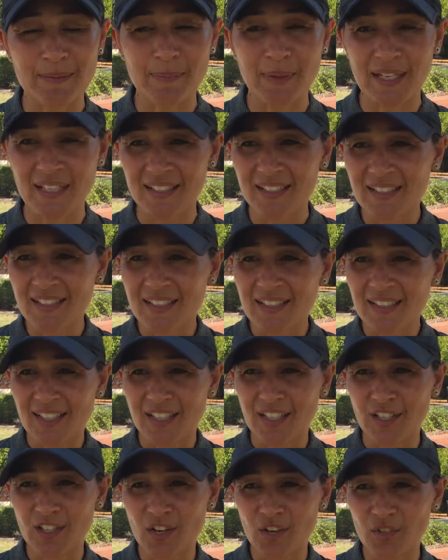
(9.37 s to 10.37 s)
But
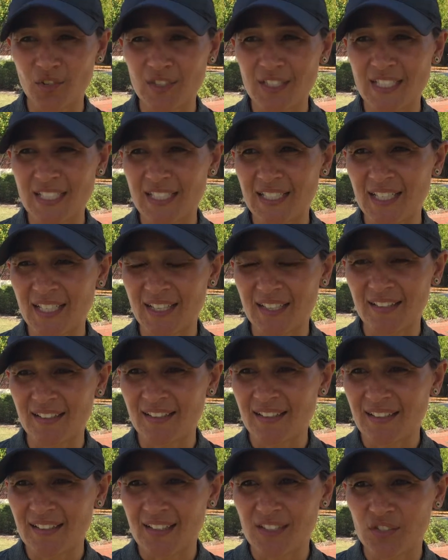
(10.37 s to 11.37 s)
you know, Dina
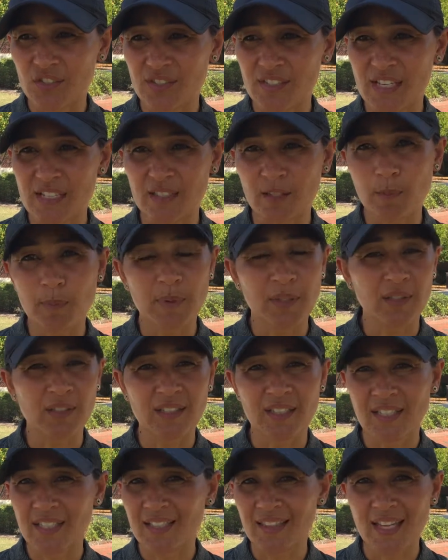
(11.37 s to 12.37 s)
just has
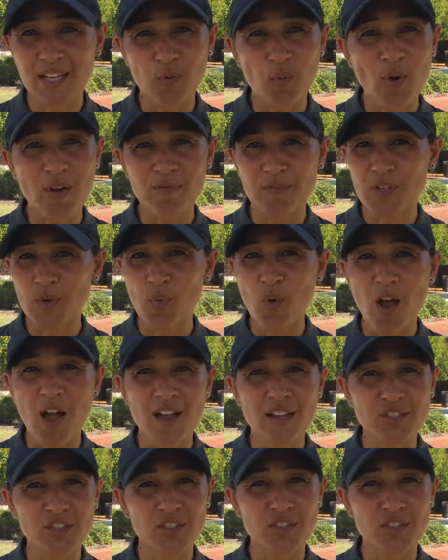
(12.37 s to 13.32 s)
ability like 1v1.